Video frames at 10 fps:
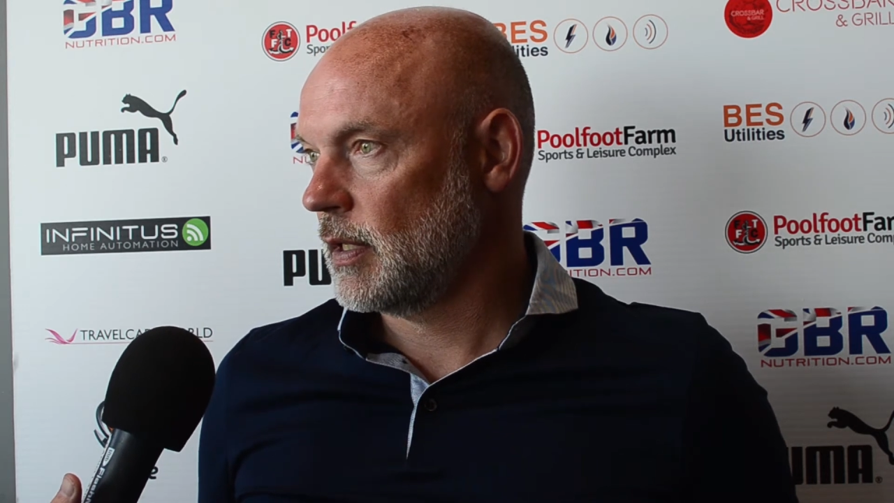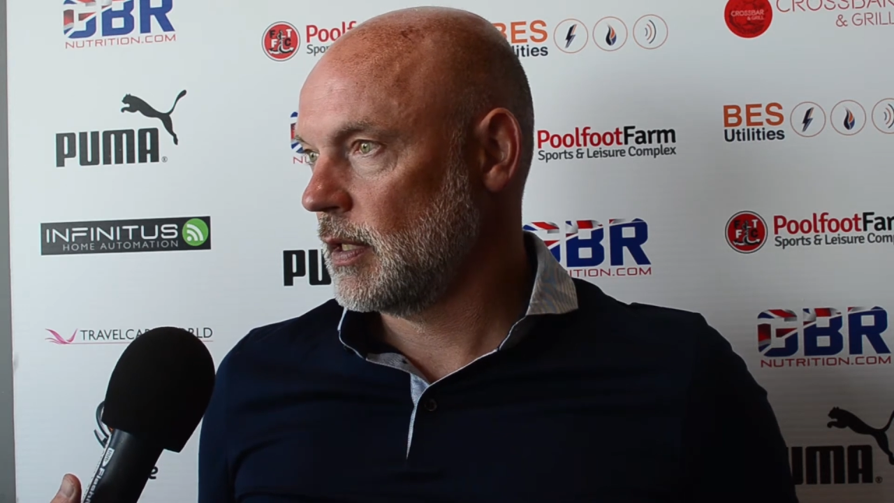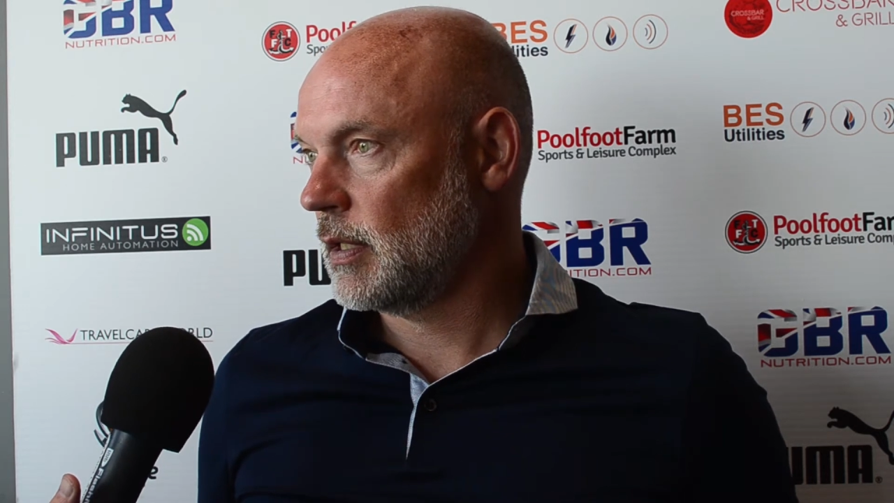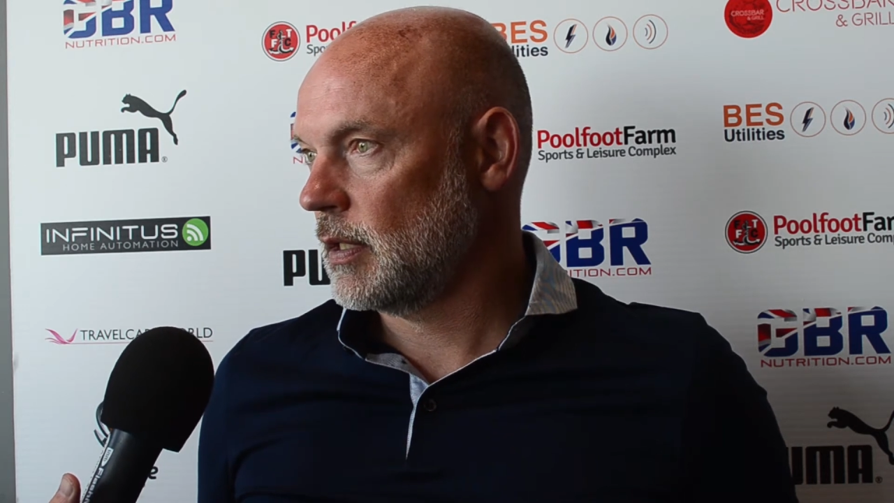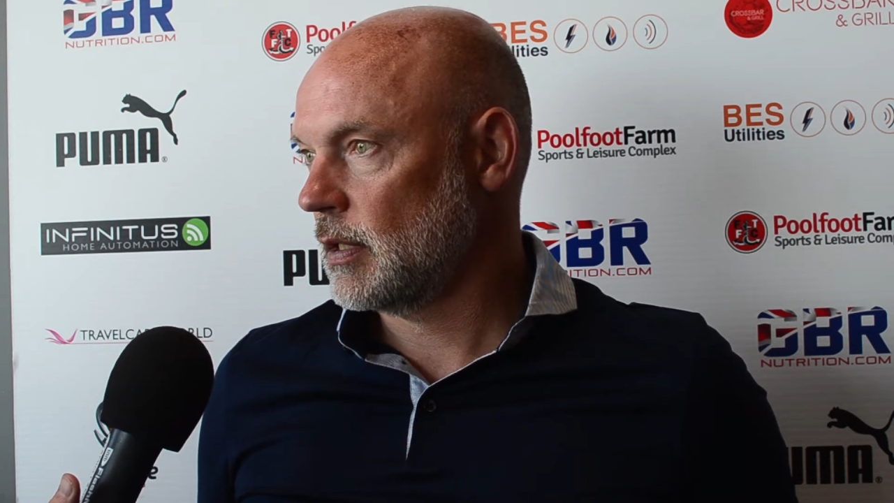
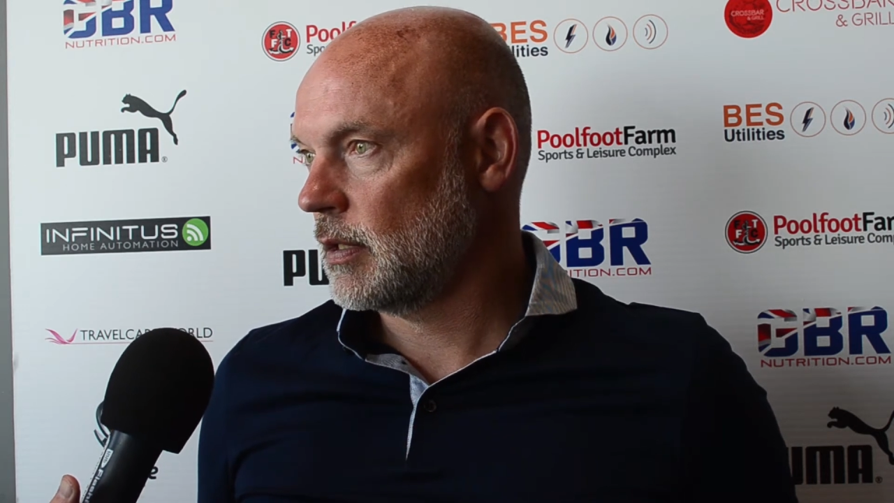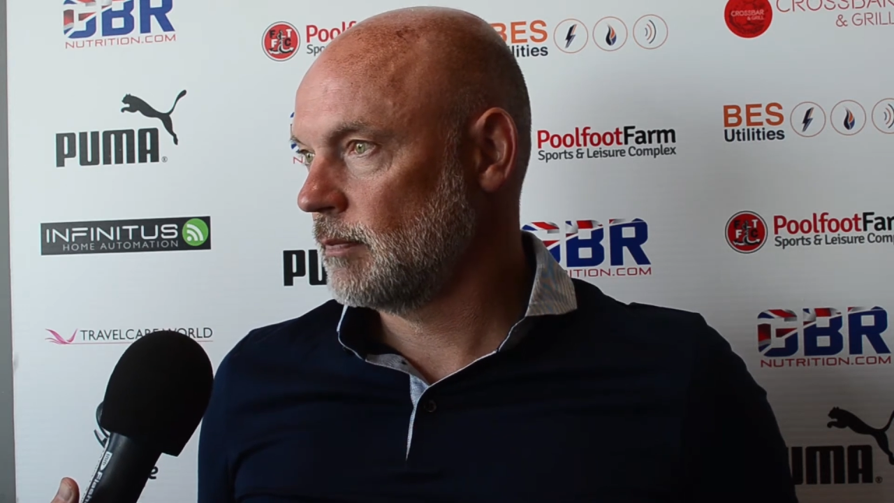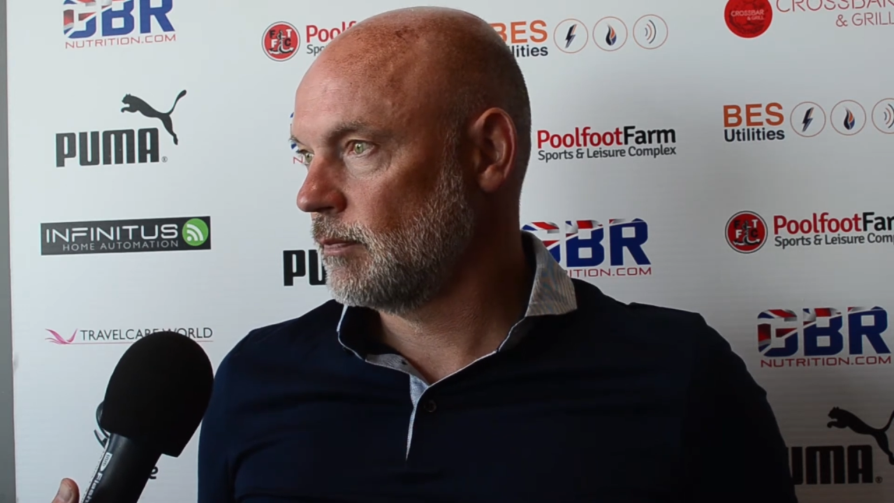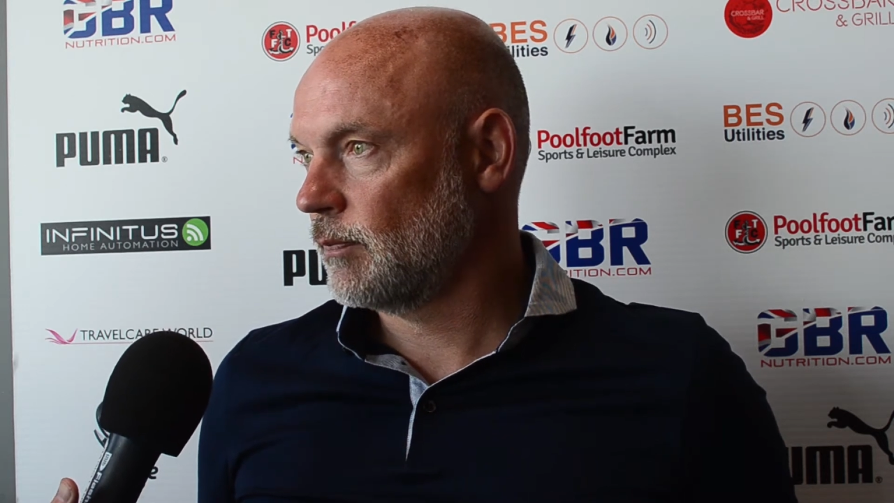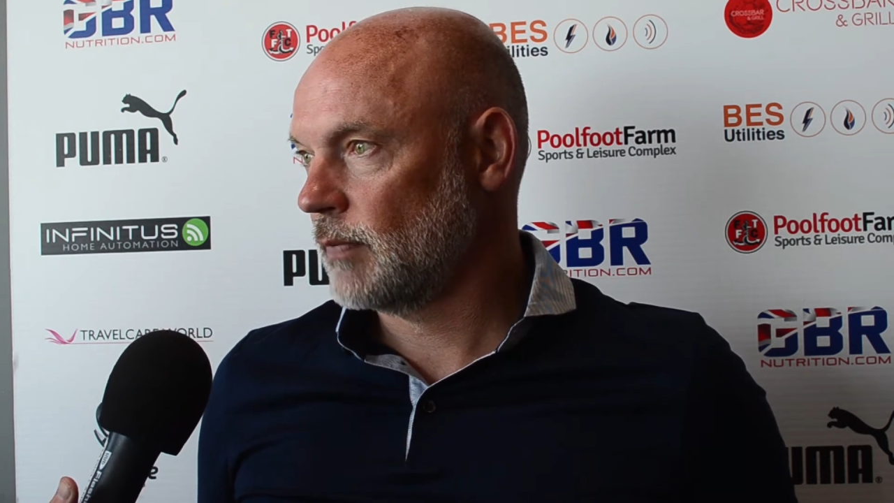Um,
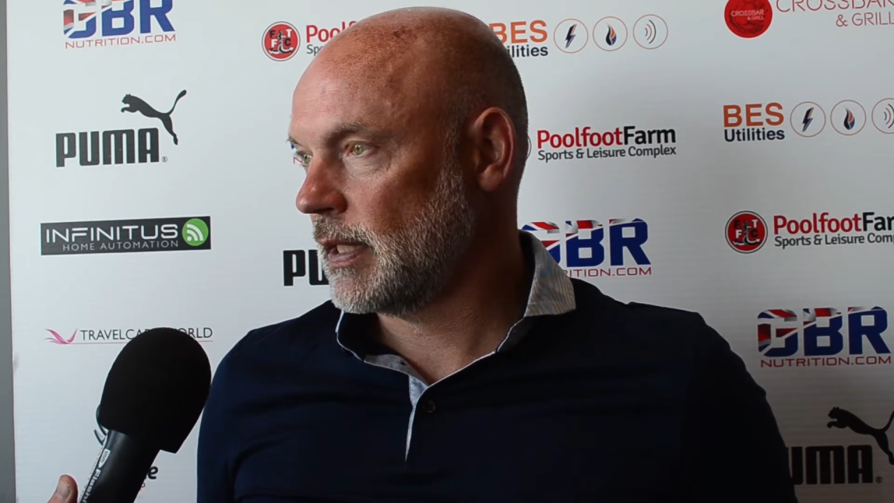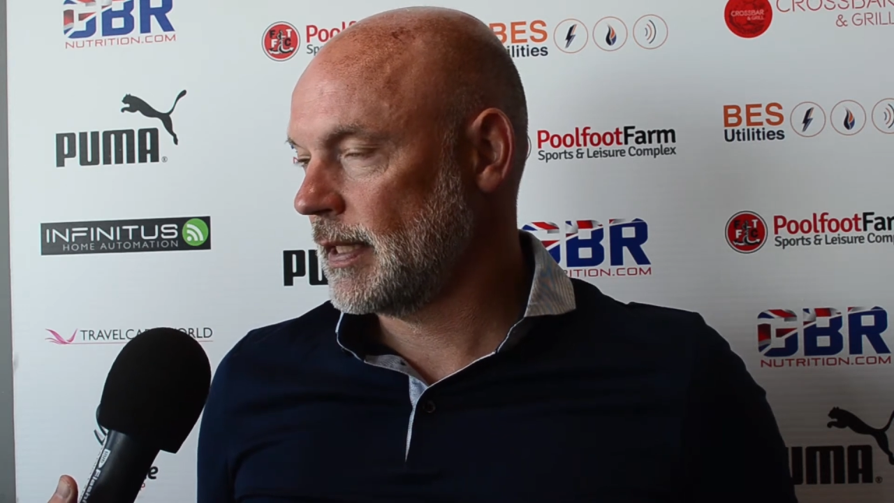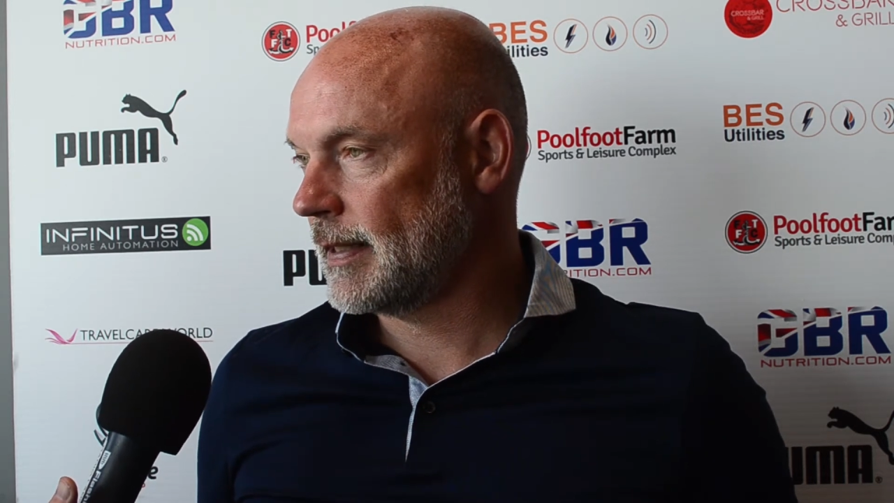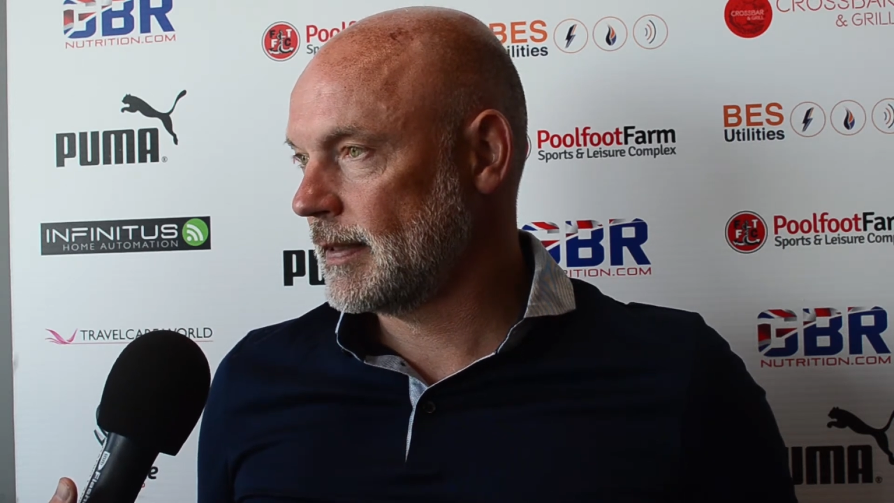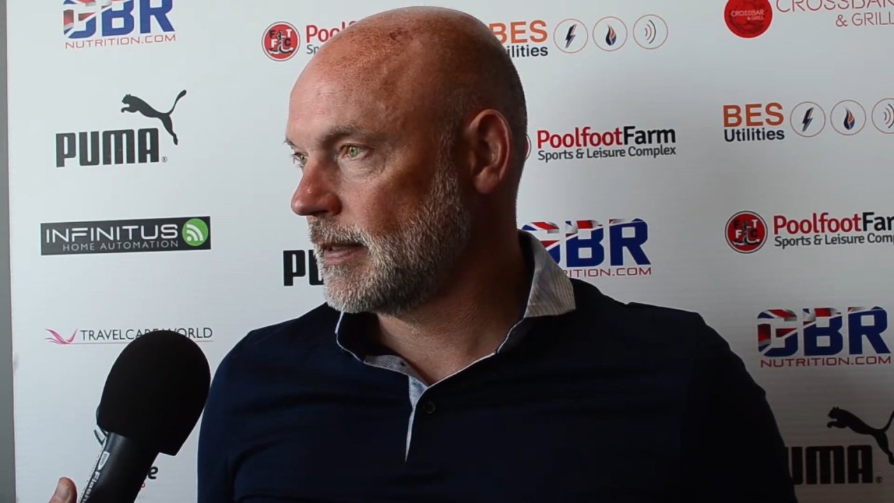
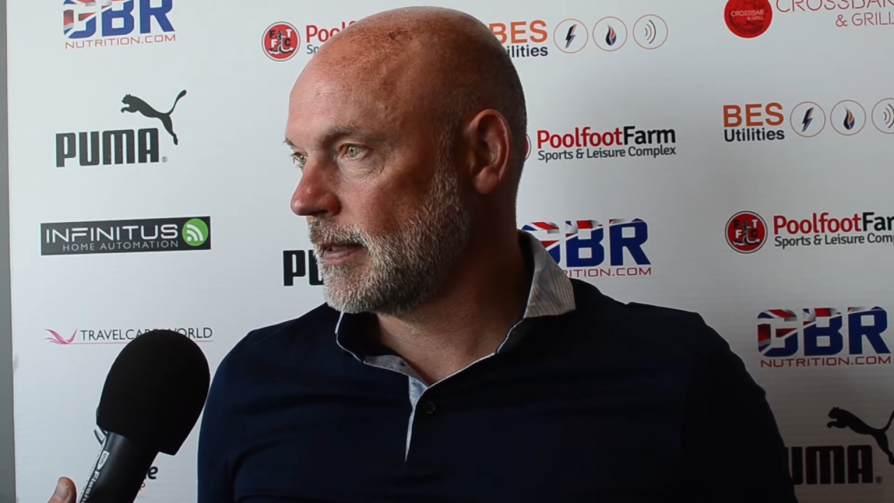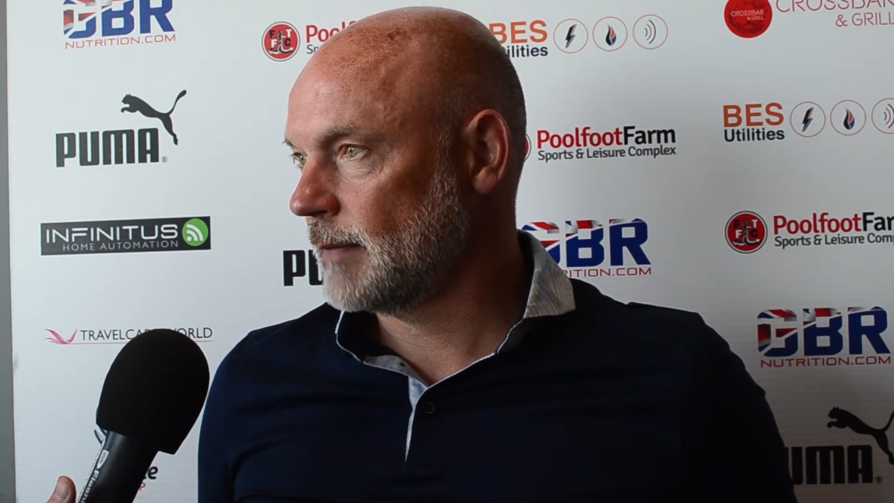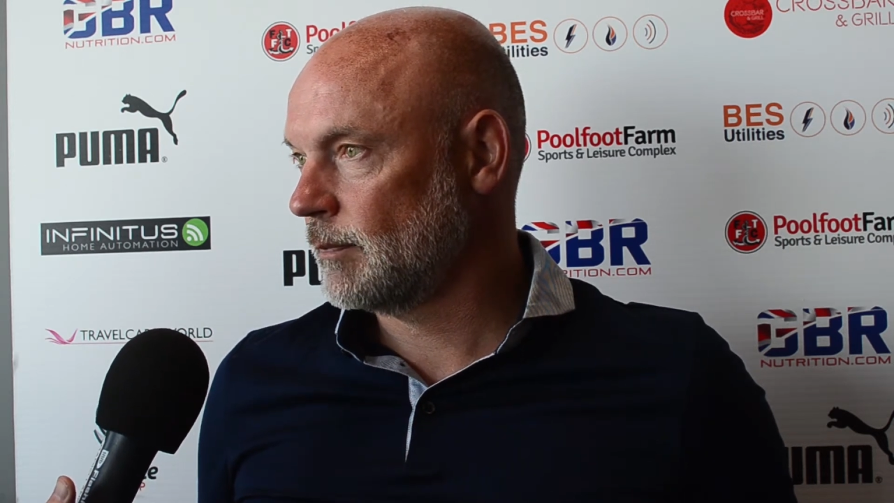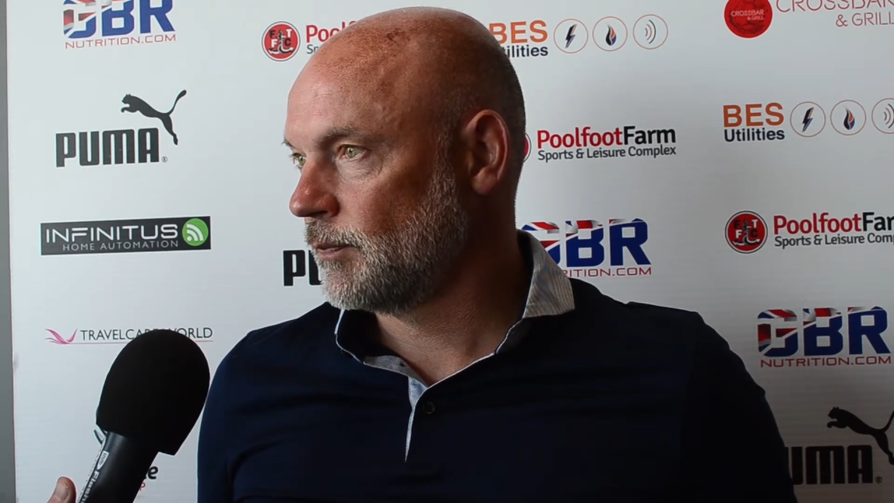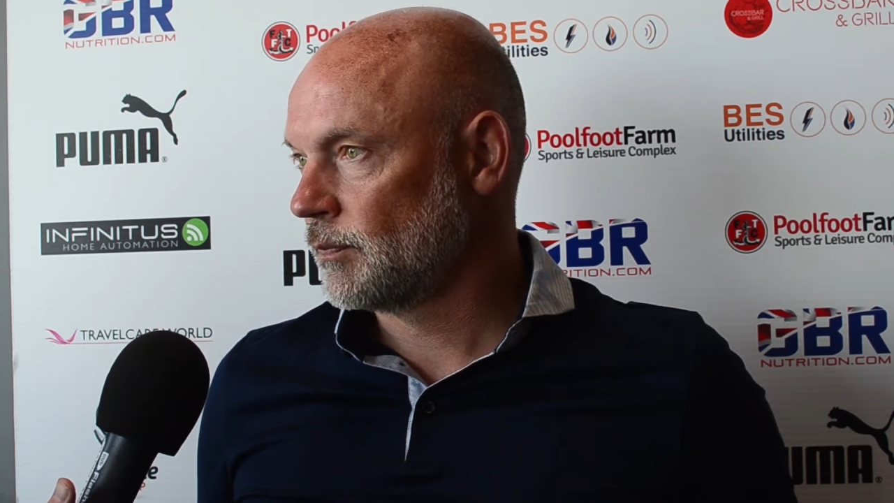and um,